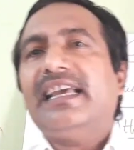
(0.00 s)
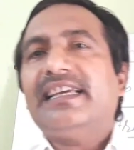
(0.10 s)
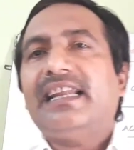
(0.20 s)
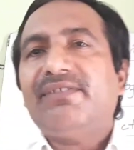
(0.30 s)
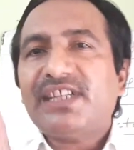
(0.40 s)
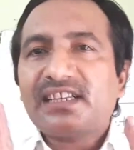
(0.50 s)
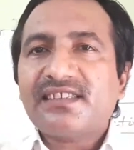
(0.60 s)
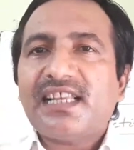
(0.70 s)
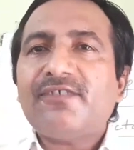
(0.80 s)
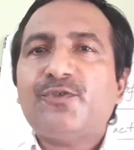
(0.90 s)

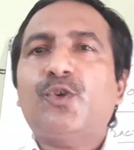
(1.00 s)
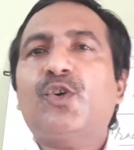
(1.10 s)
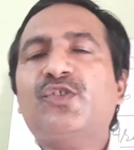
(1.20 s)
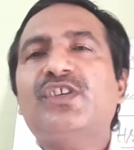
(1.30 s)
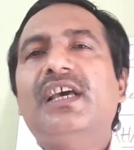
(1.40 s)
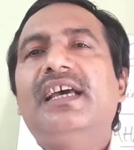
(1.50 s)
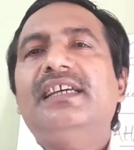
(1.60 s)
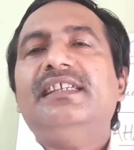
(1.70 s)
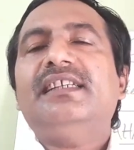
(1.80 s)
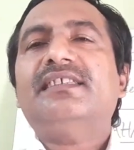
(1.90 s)
gravitational force
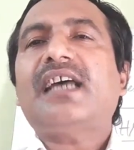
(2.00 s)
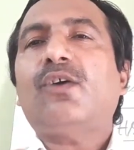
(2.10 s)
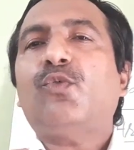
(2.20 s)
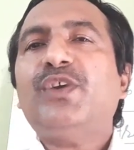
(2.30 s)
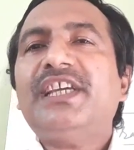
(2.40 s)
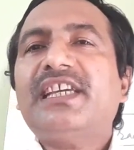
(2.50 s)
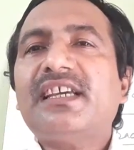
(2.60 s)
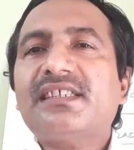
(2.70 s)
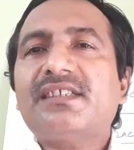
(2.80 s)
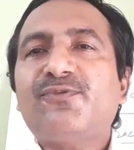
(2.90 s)
is the
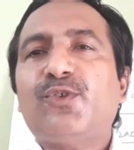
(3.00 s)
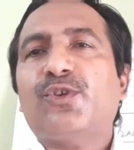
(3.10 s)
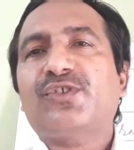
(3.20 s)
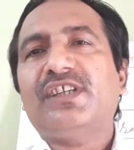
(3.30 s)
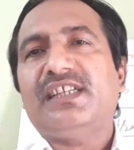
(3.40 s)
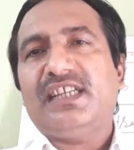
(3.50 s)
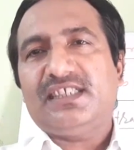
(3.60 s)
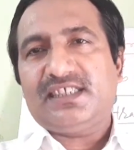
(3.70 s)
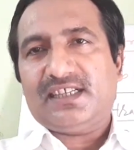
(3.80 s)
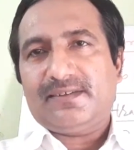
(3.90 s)
weakest force in
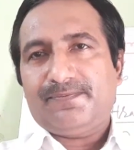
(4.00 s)
nature